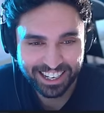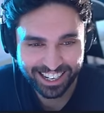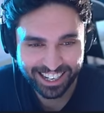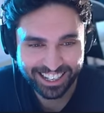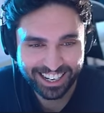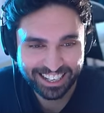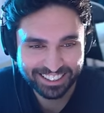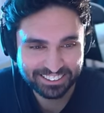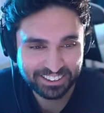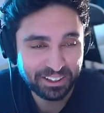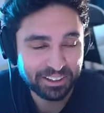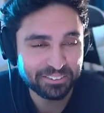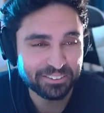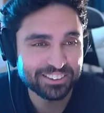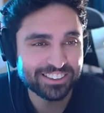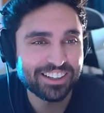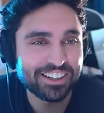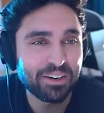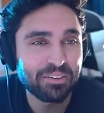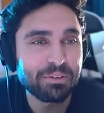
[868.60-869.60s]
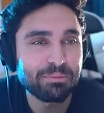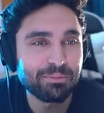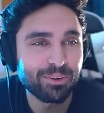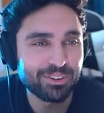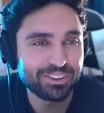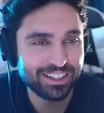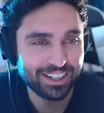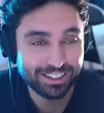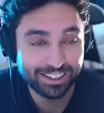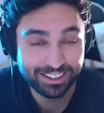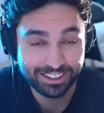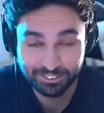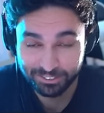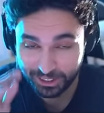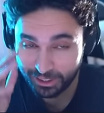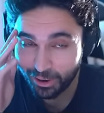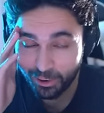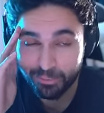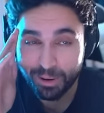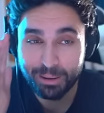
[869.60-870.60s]
I, I thought it was going to be more than
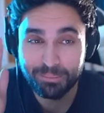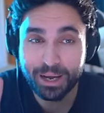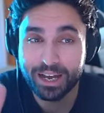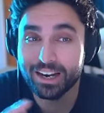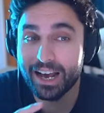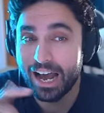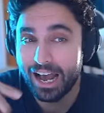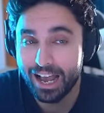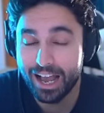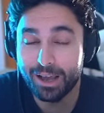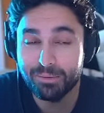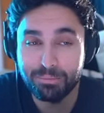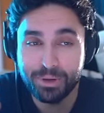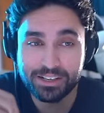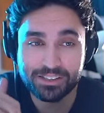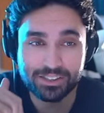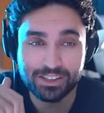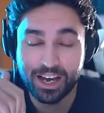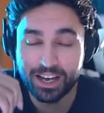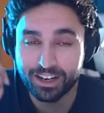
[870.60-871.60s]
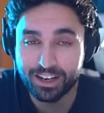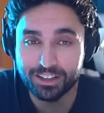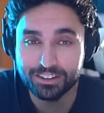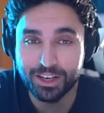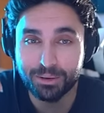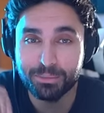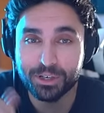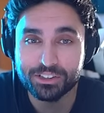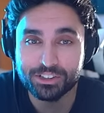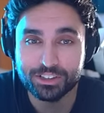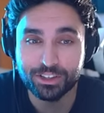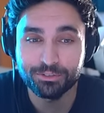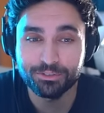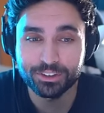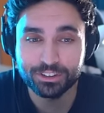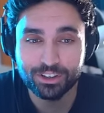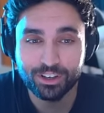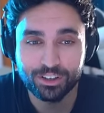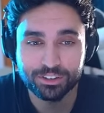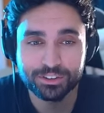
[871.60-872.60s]
81. Oh, my bad. I, I mixed. I got that mixed up
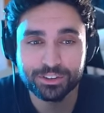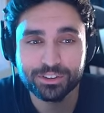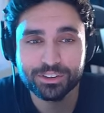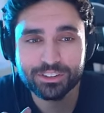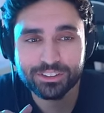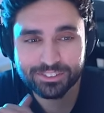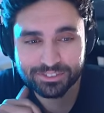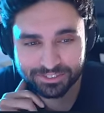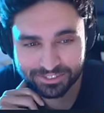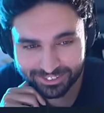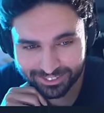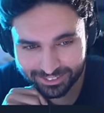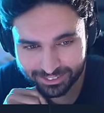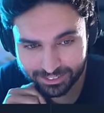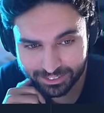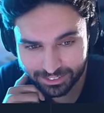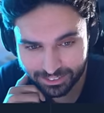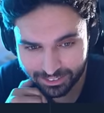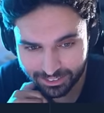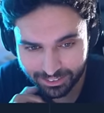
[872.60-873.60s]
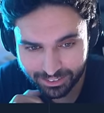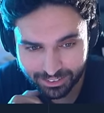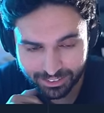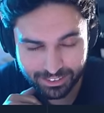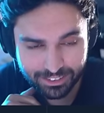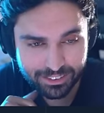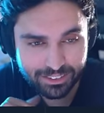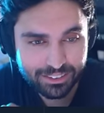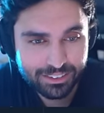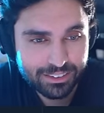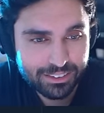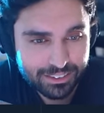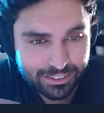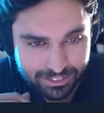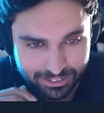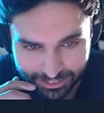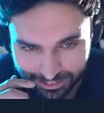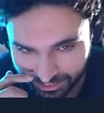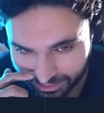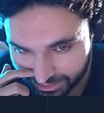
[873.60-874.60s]
with Concord. Based on how many people bought it on
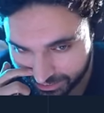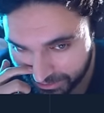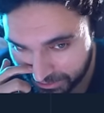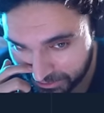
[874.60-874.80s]
Steam,